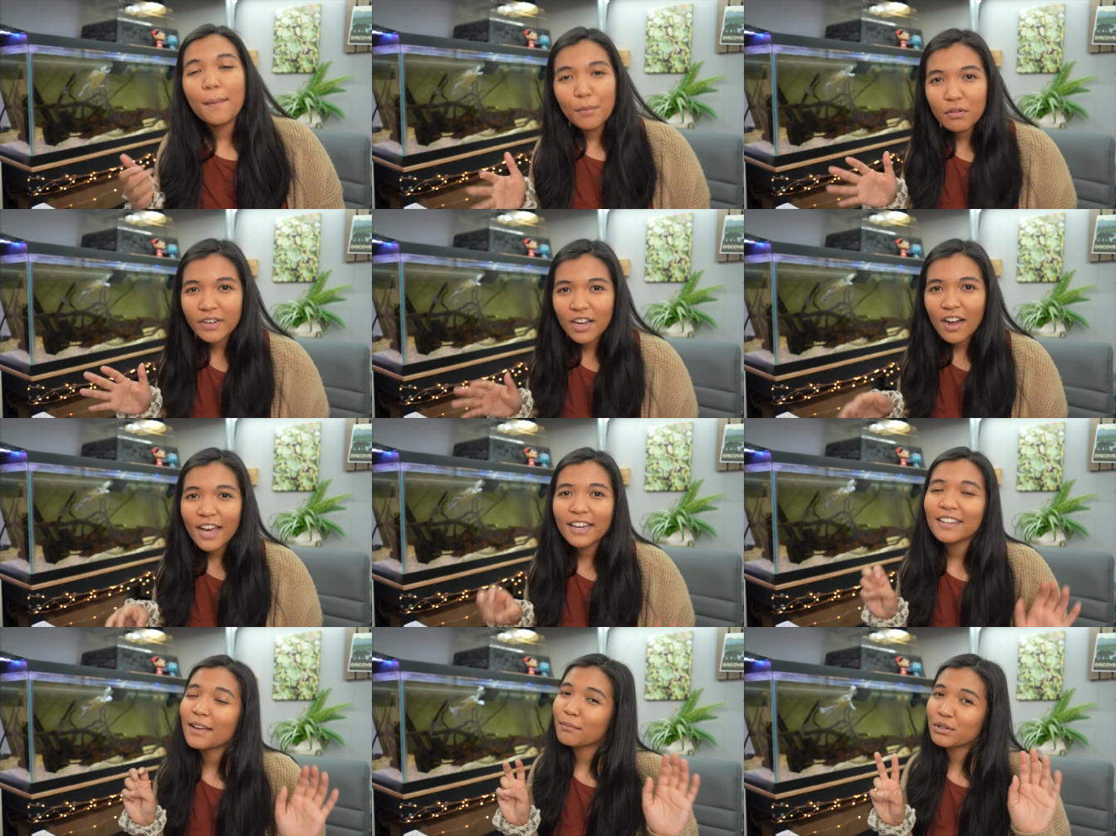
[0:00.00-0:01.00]
Moving
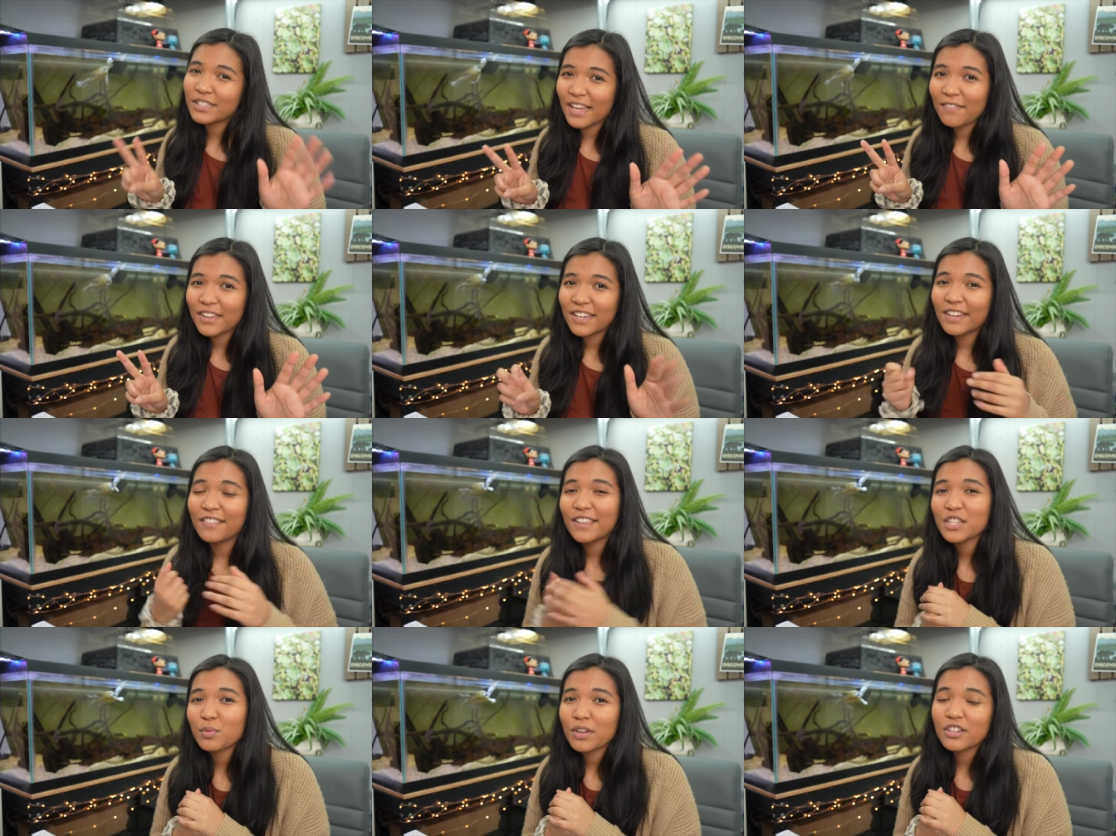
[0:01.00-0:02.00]
on, number 7.
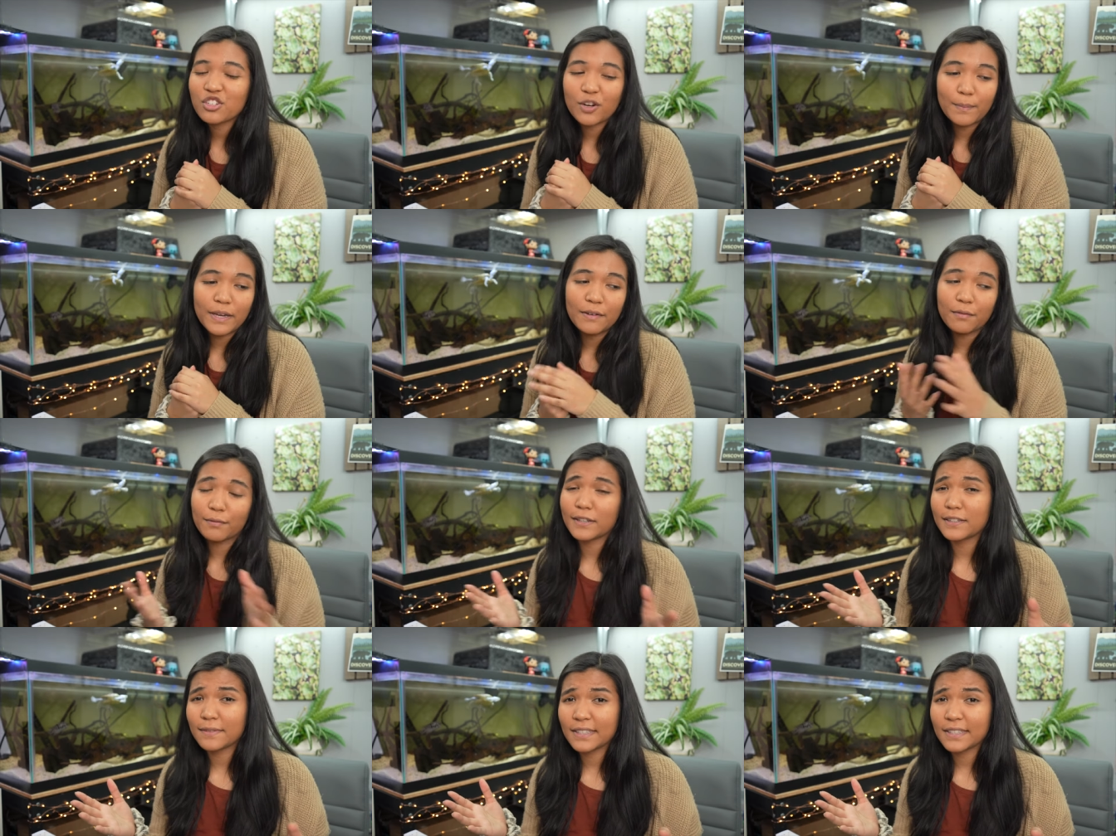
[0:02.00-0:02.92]
This one should be really,